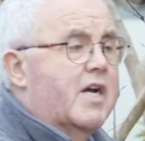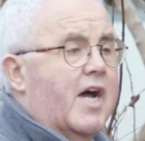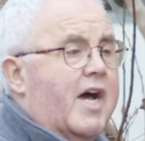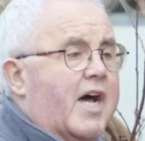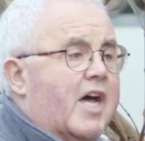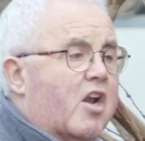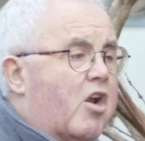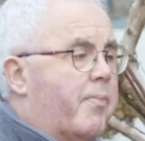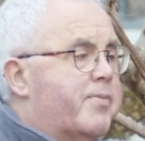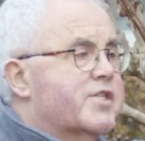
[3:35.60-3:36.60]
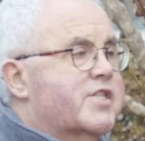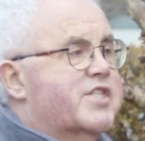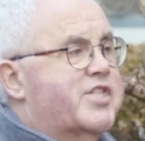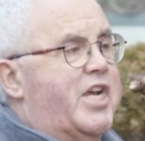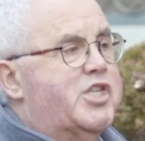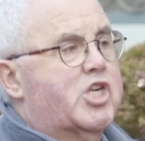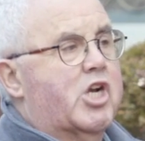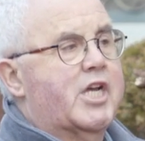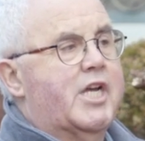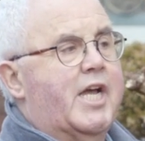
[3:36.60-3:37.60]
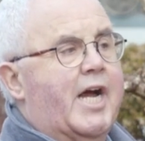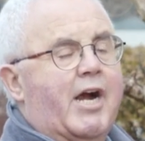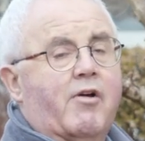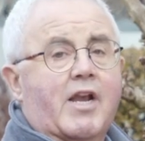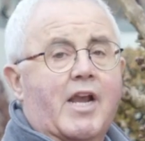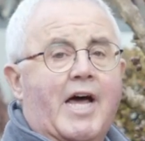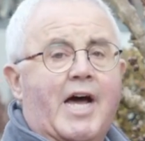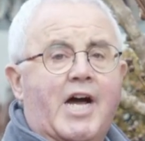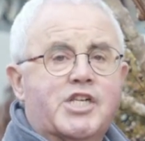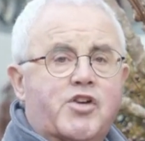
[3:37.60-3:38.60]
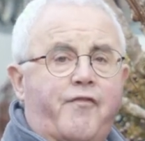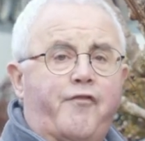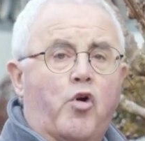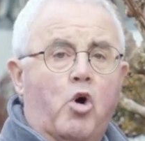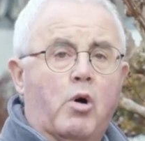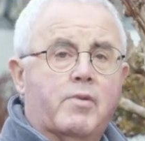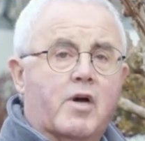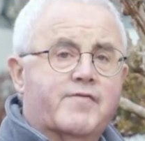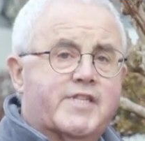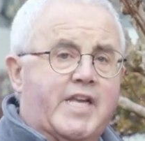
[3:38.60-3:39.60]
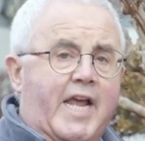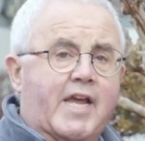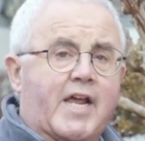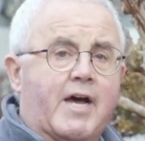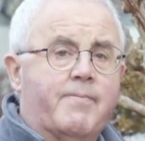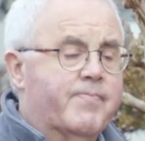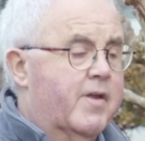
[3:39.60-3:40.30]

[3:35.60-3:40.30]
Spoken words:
Loppers essentially are a larger form of secateur.